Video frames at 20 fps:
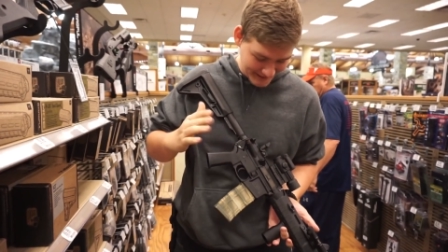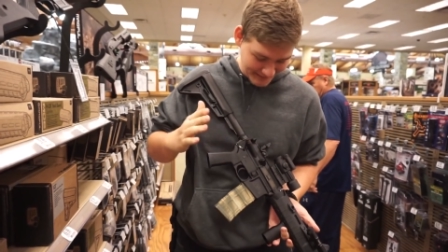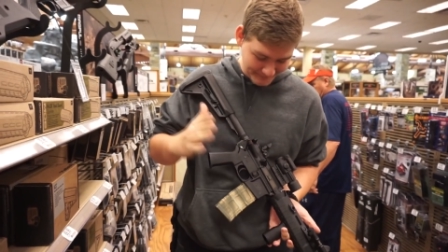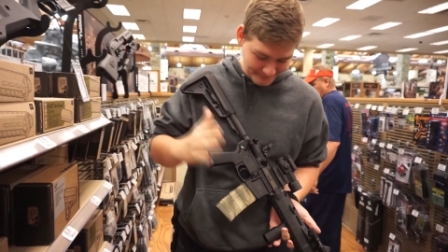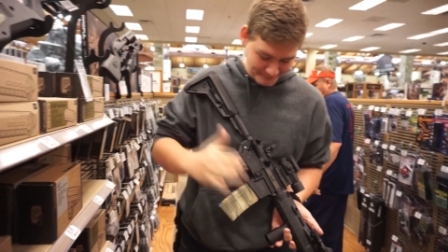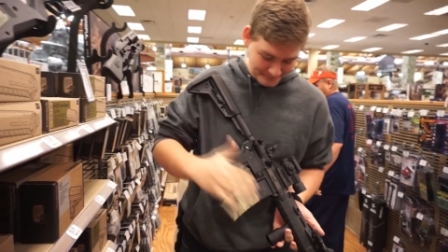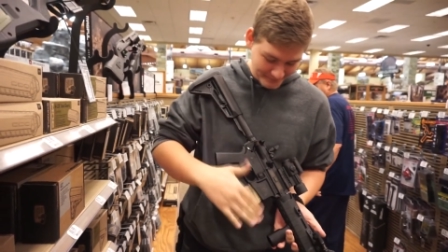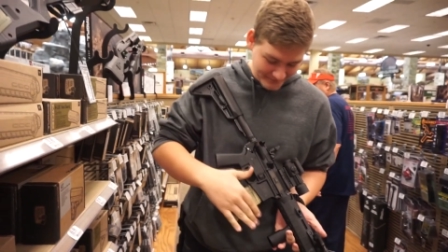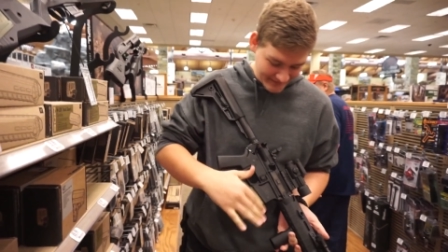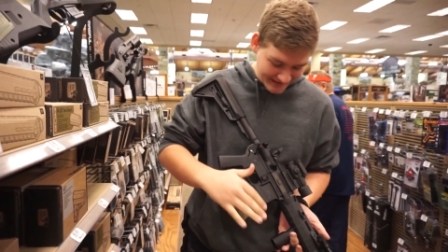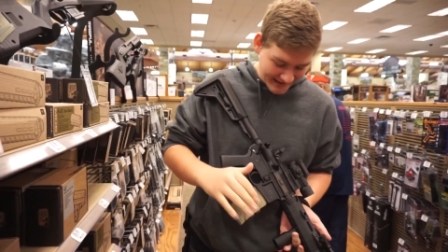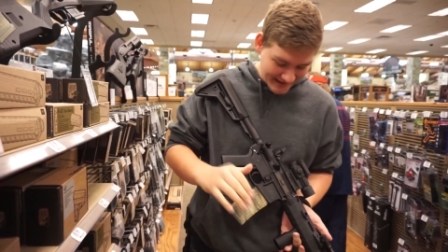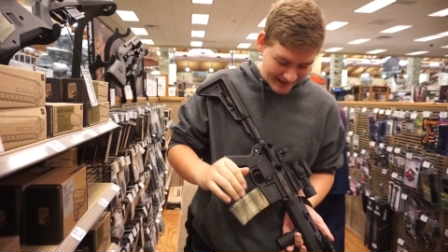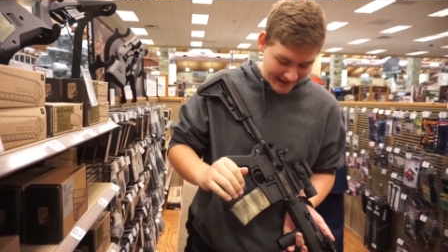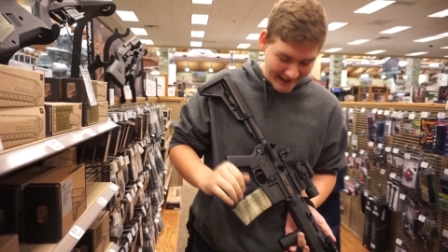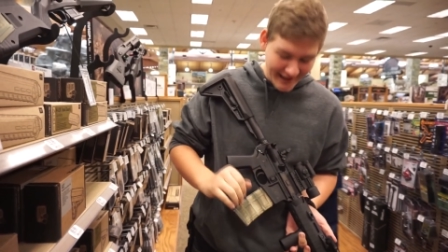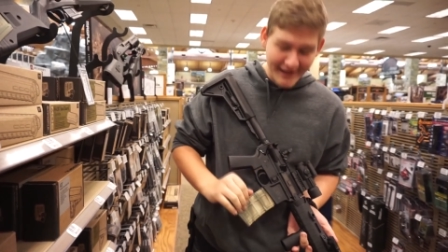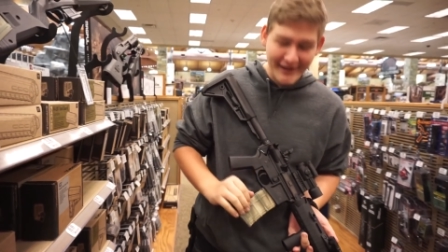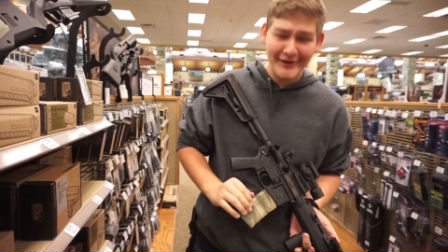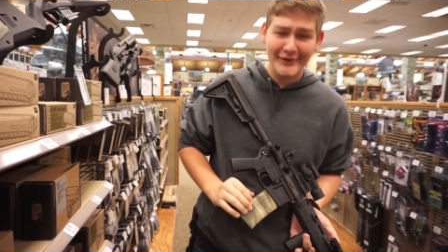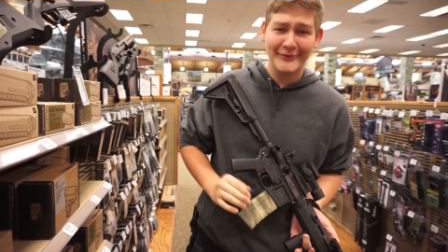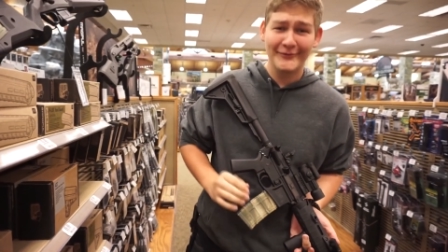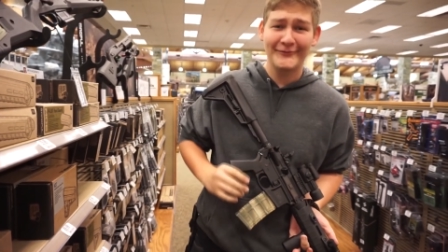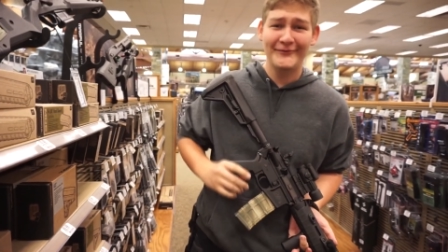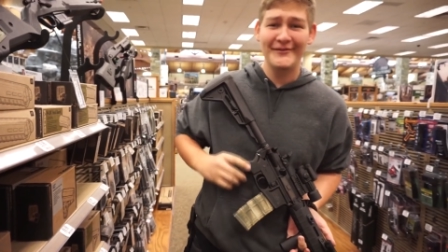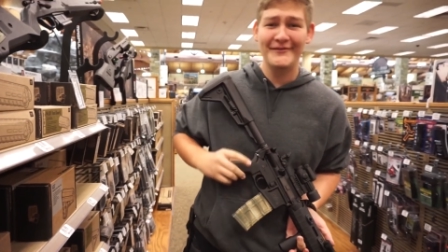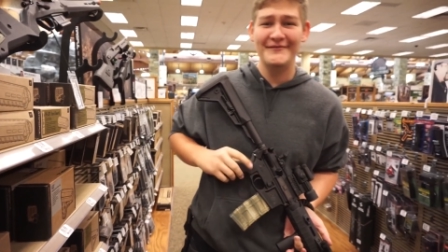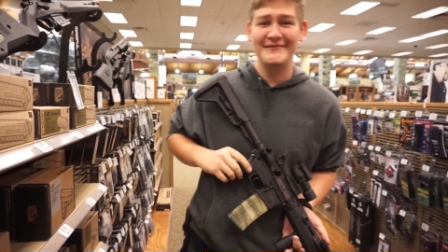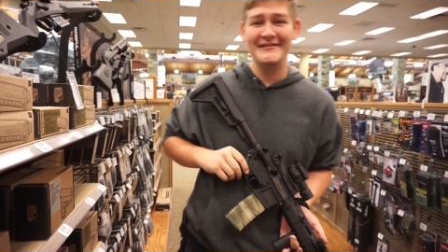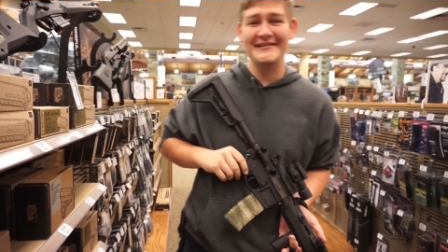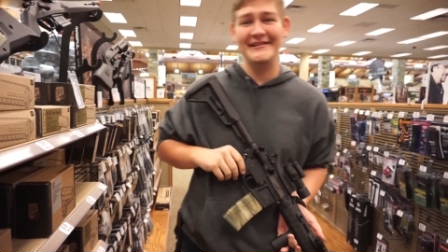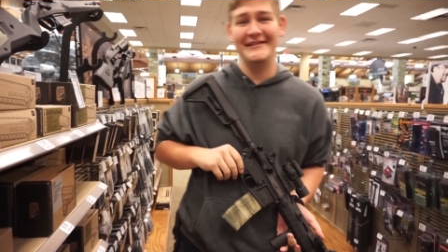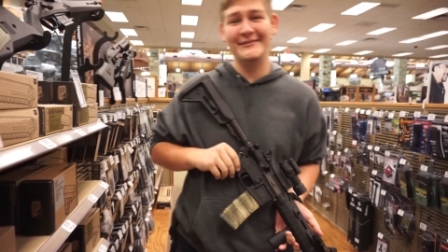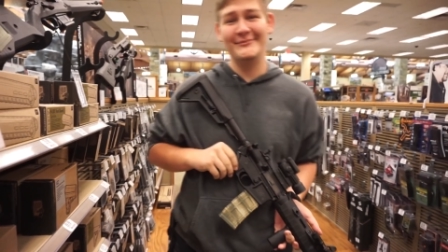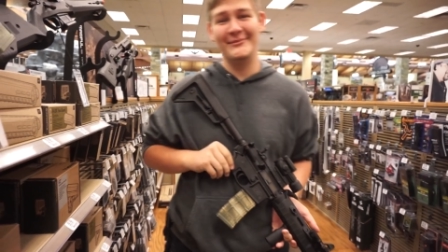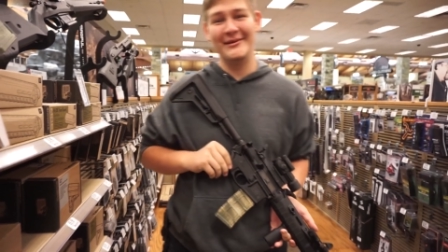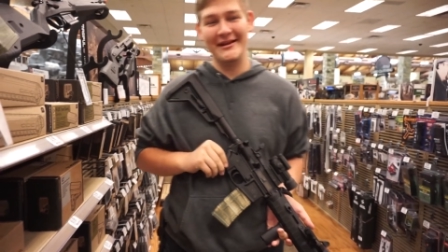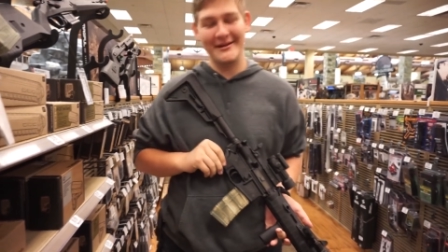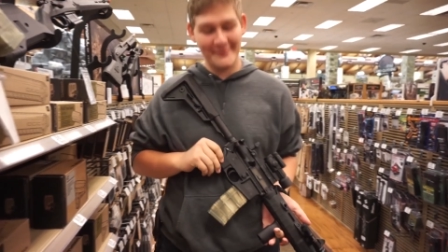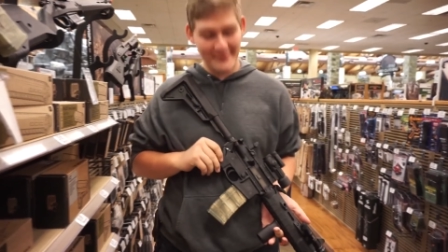uh, AR-15
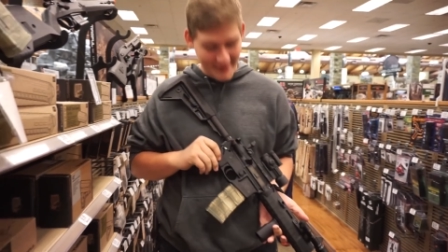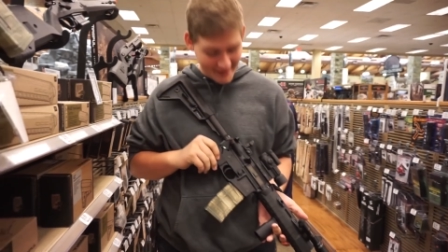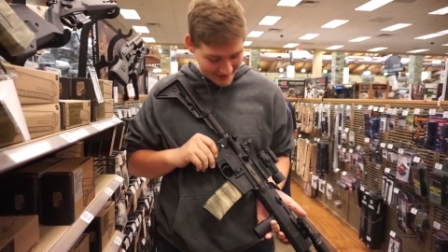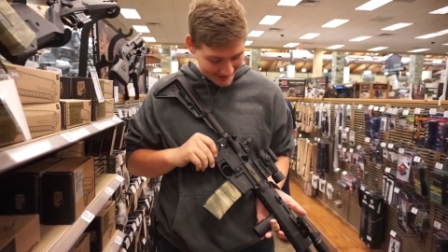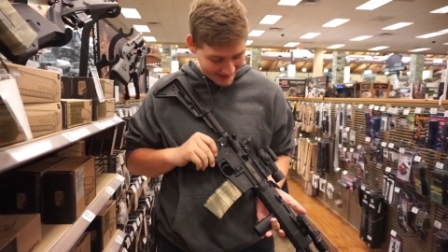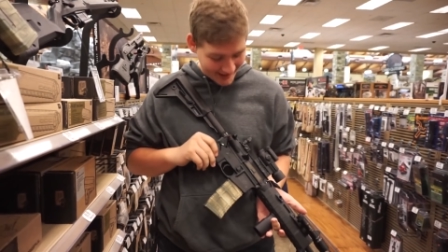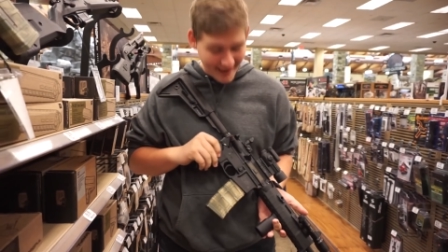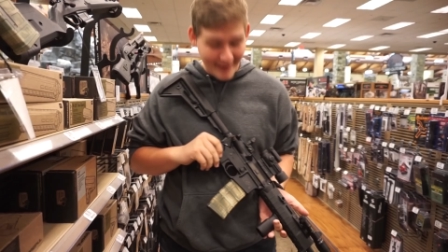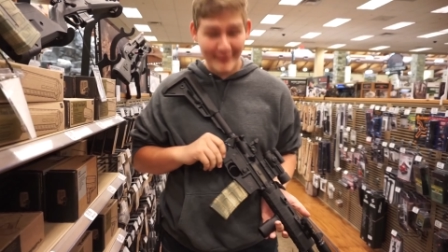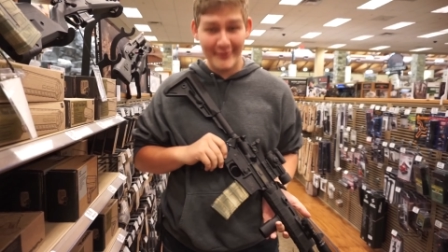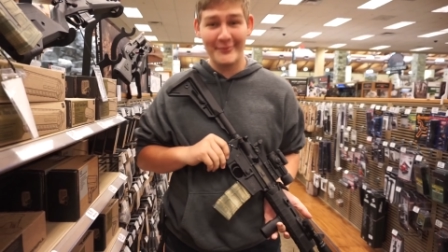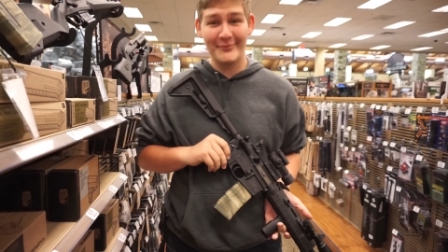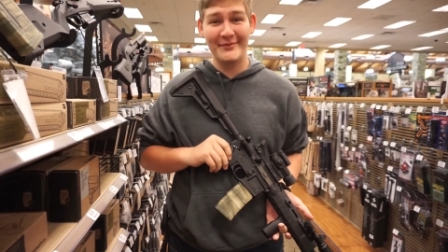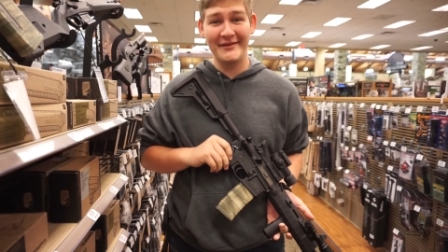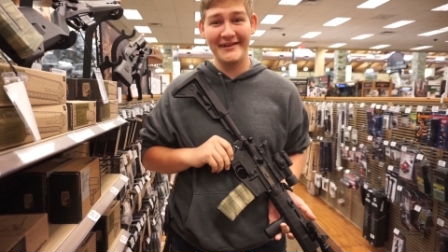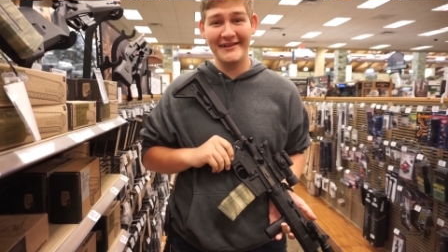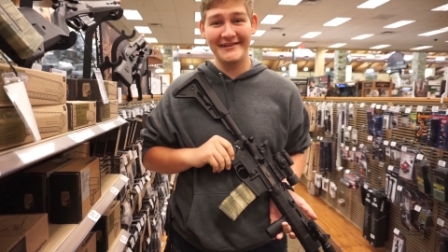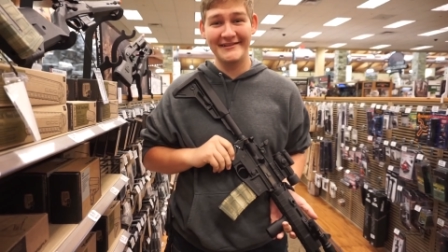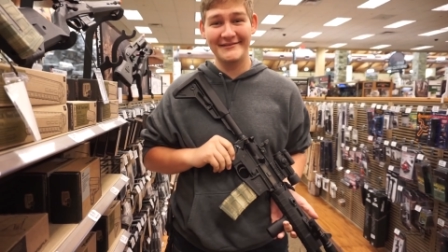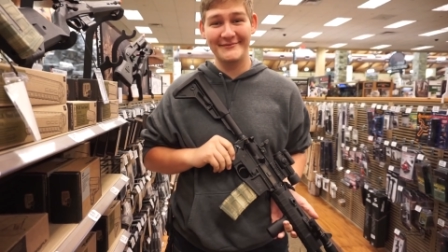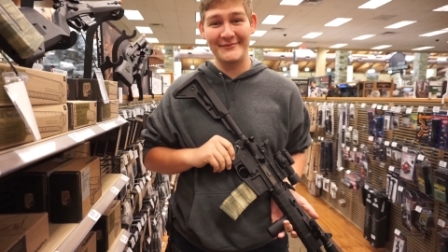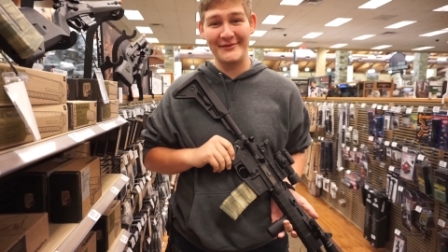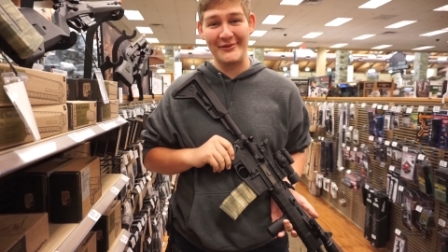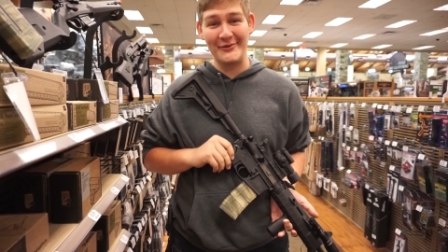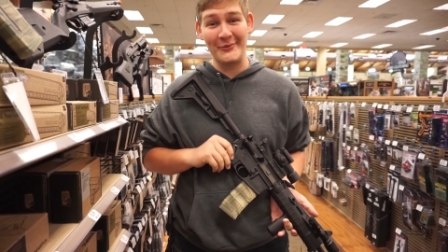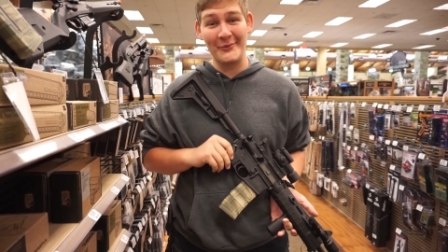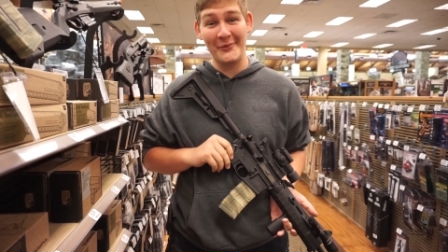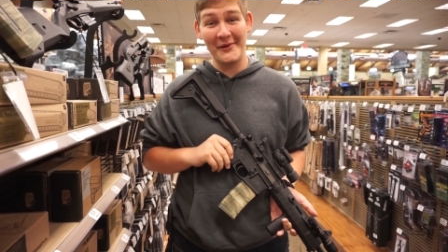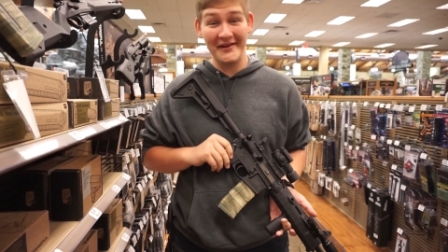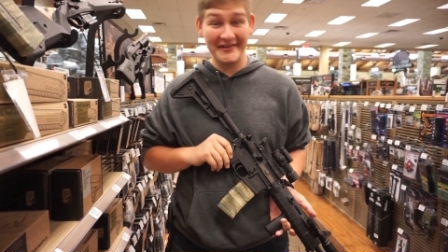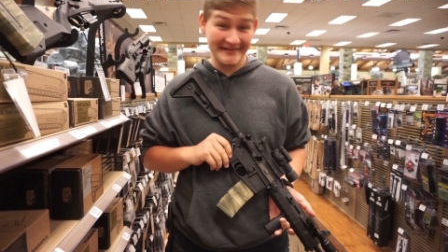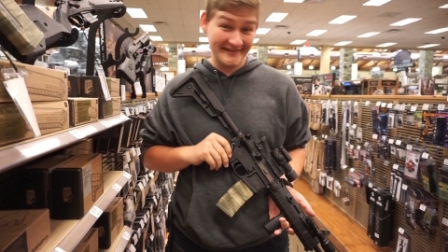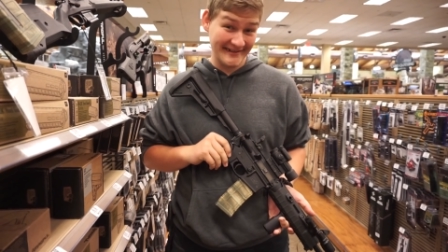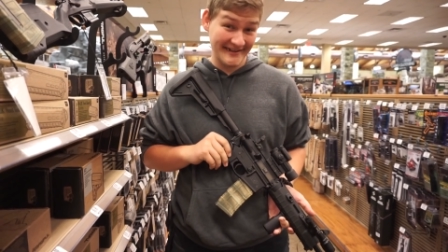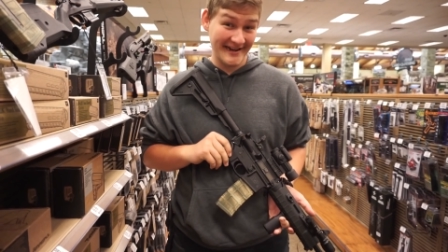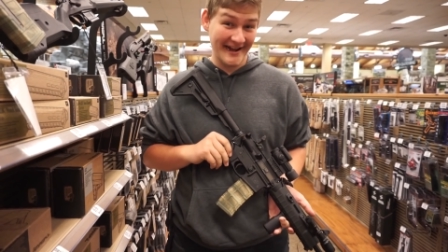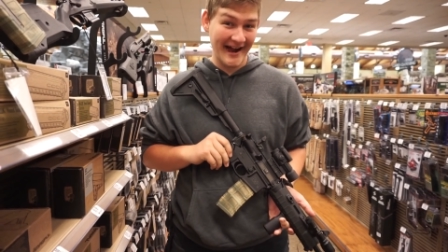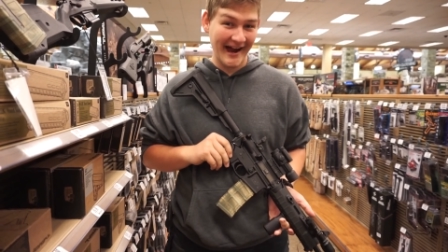made by M&P Smith & Wesson.